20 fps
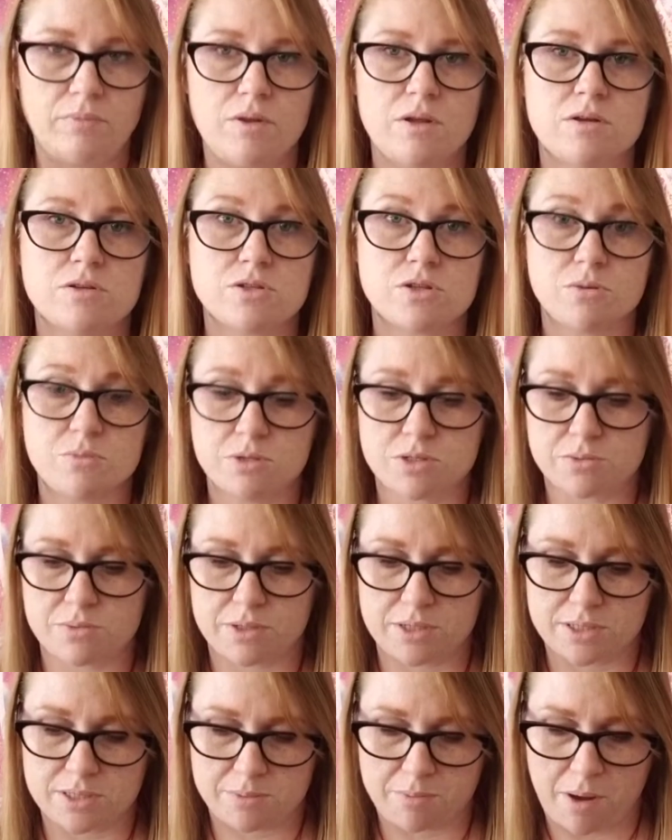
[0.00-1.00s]
That's almost
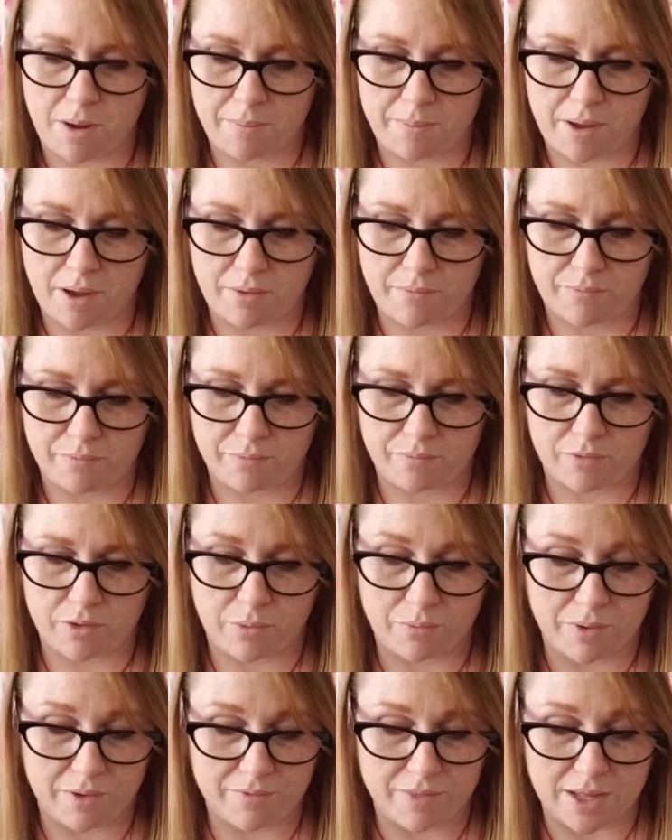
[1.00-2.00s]
wanted to pop out.
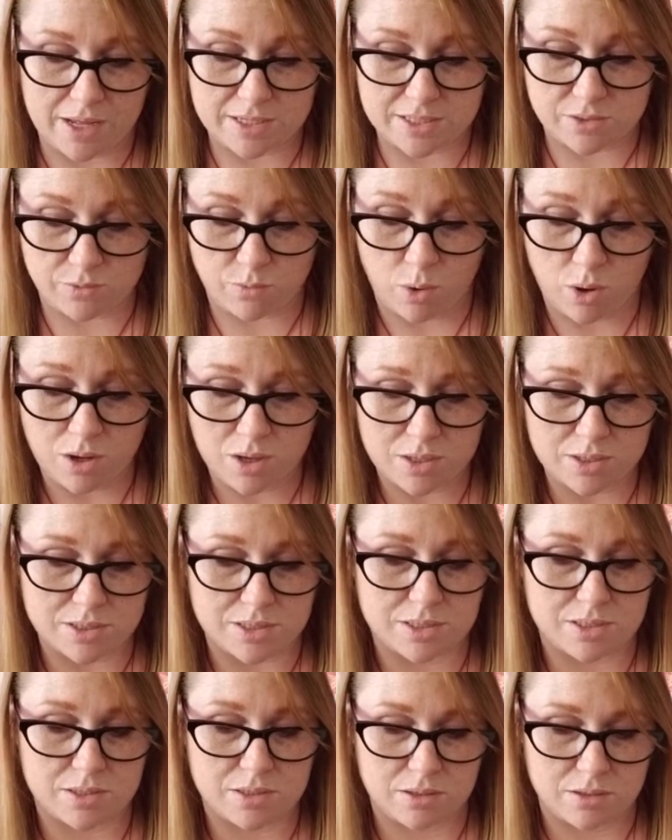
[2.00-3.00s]
We have the Ace of
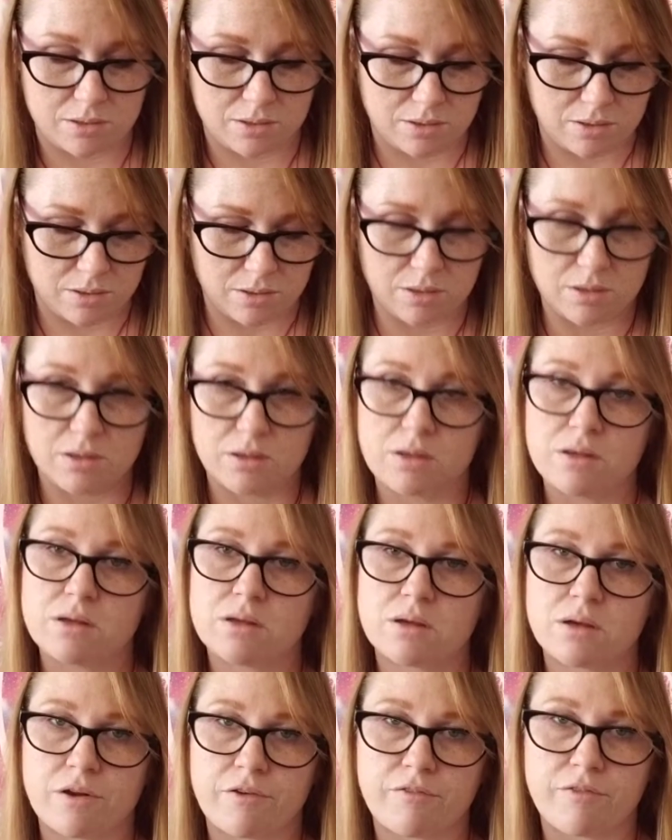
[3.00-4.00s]
Wands.
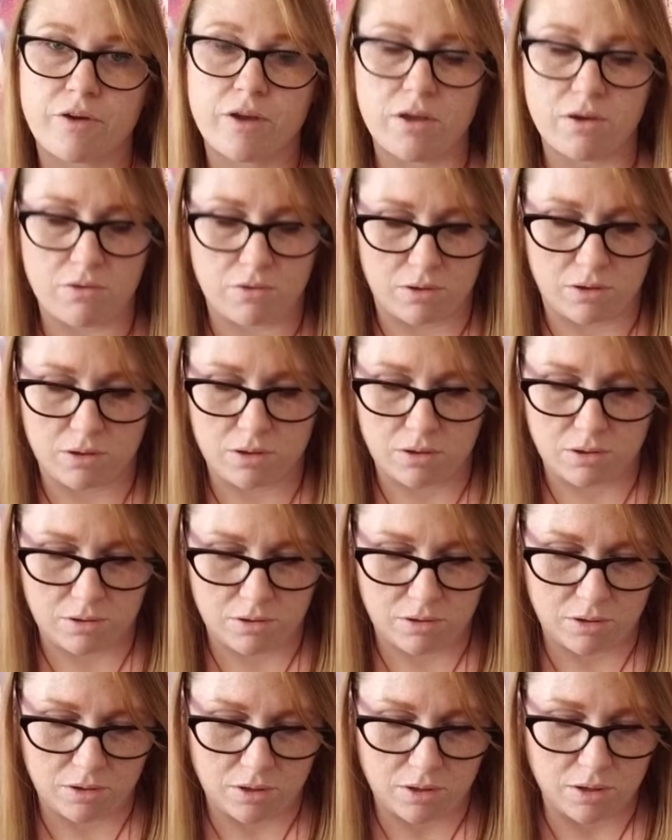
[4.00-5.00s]
Good for you.
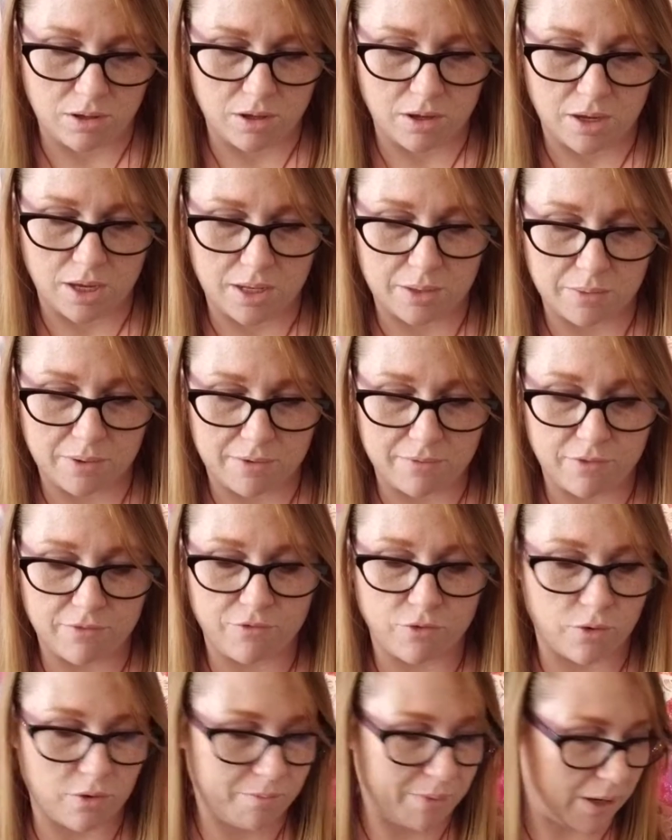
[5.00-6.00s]
And then we have the
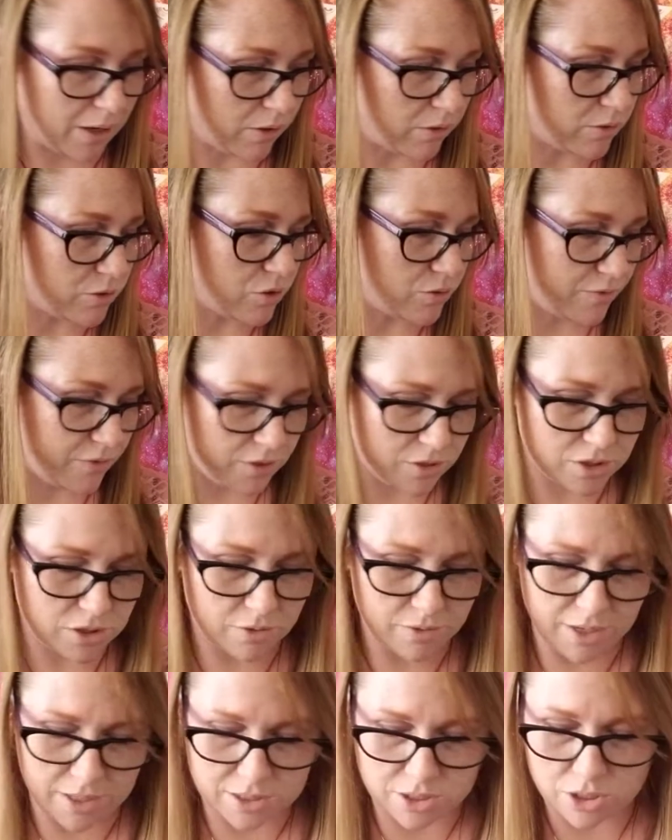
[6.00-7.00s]
Four of Pentacles reversed. All
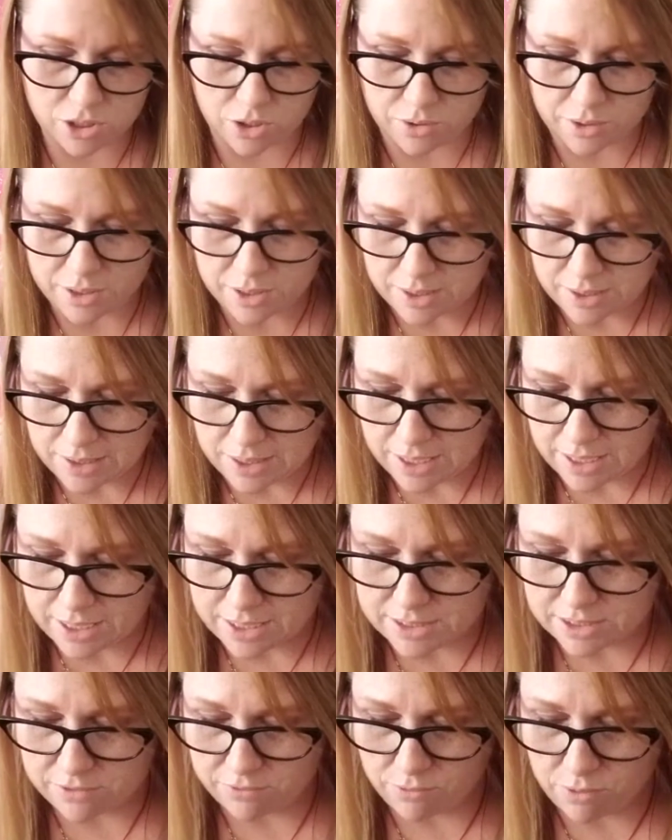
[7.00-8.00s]
right, so
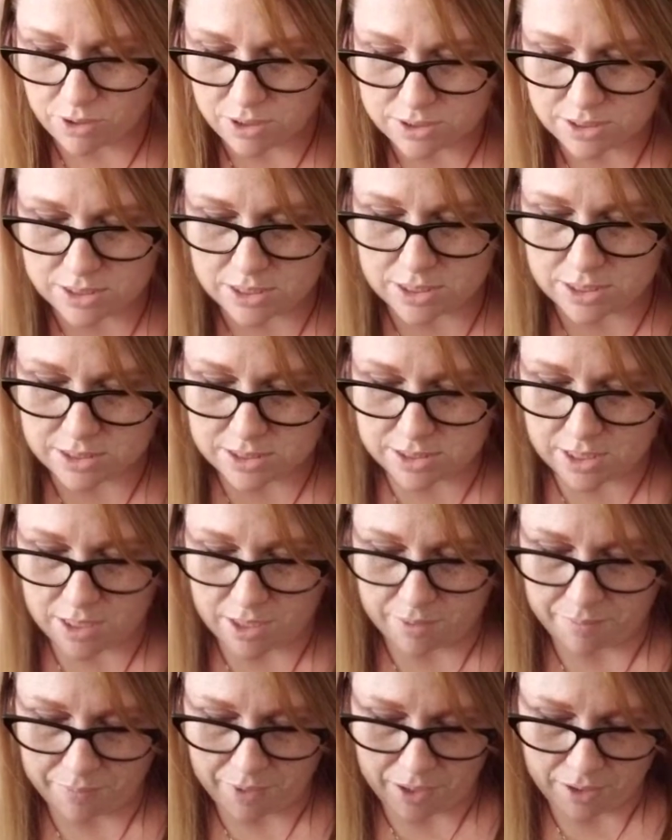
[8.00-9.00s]
Ace of Wands is
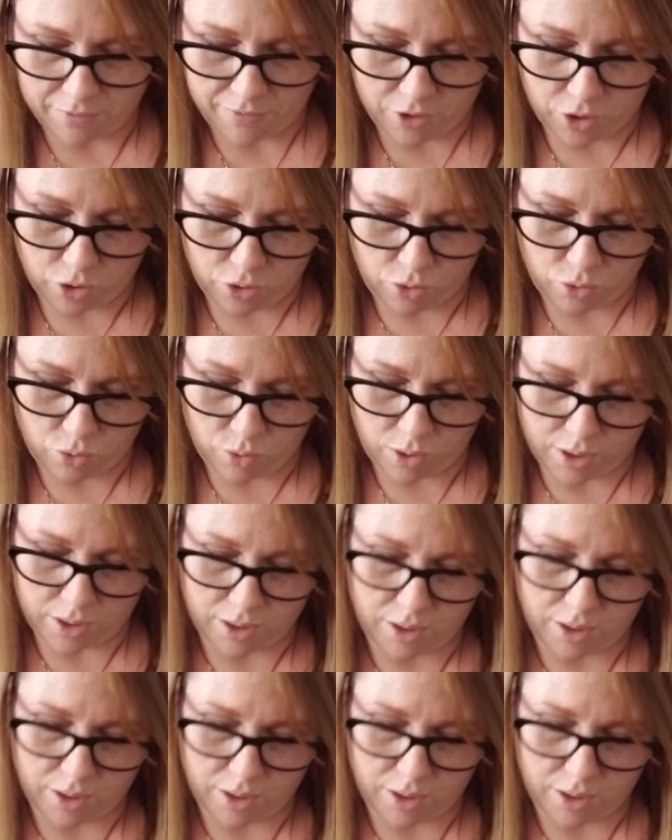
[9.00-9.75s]
kind of a new